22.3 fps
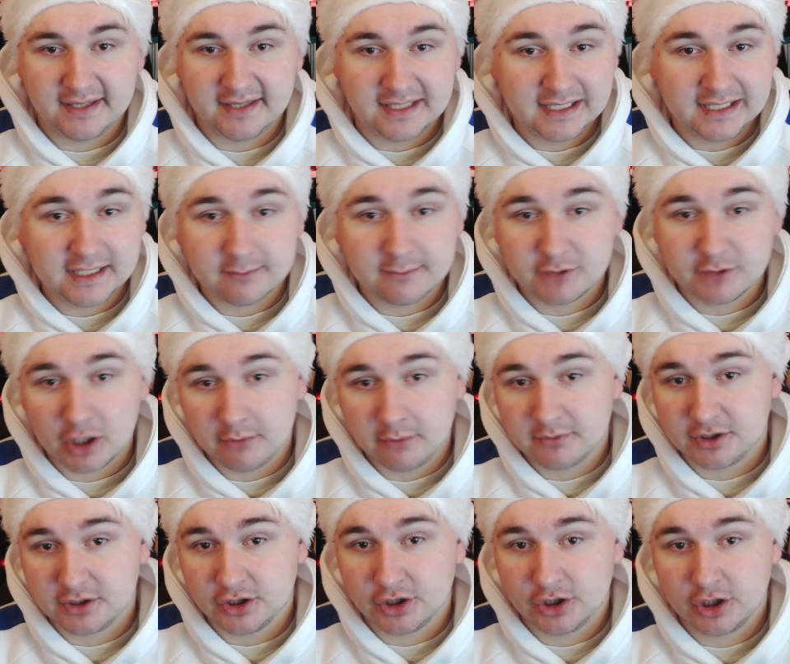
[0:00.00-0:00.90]
The Liam
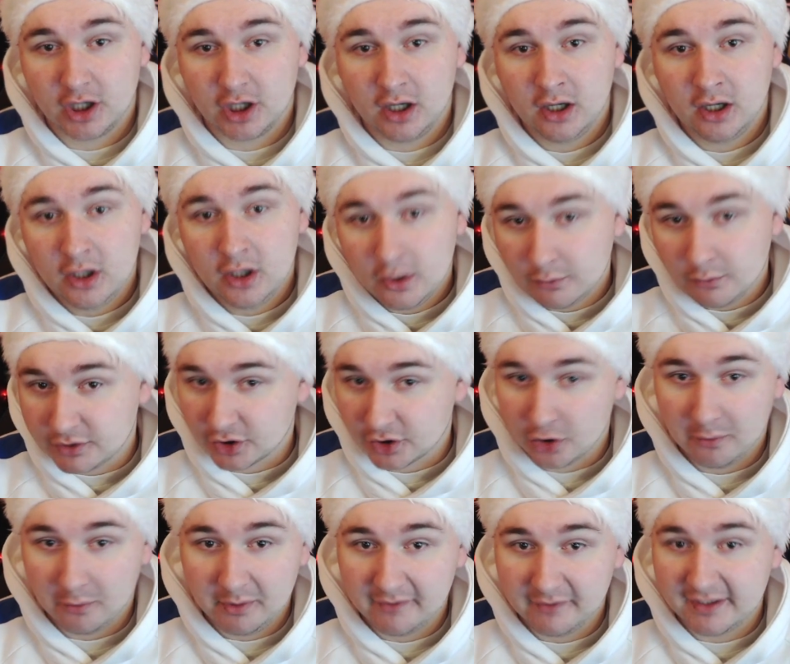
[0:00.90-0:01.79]
Thompson shot was a
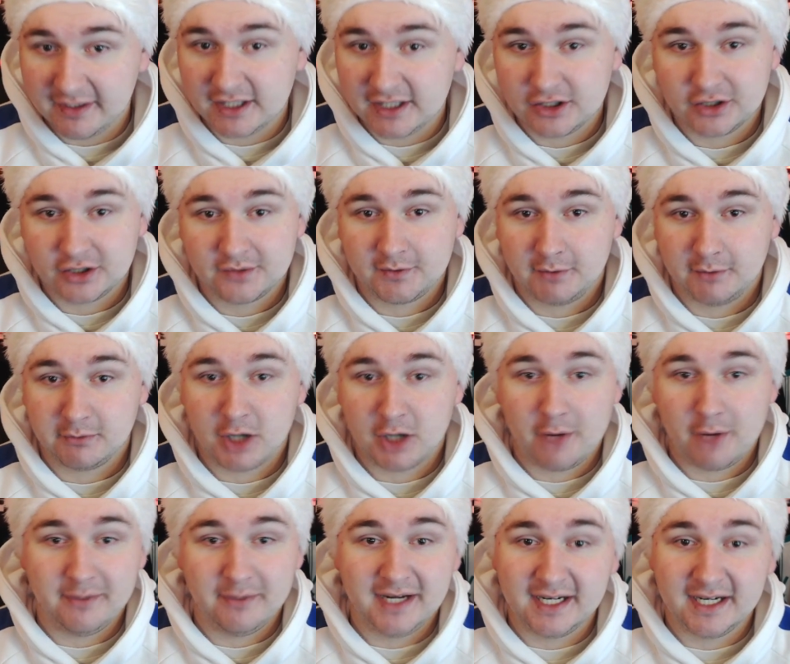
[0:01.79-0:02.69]
couple of inches from
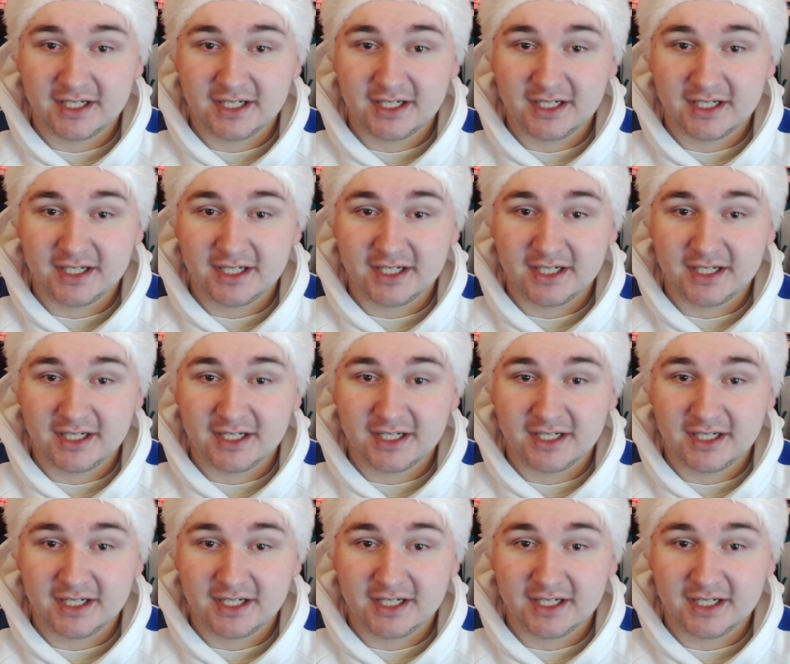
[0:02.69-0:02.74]
going in.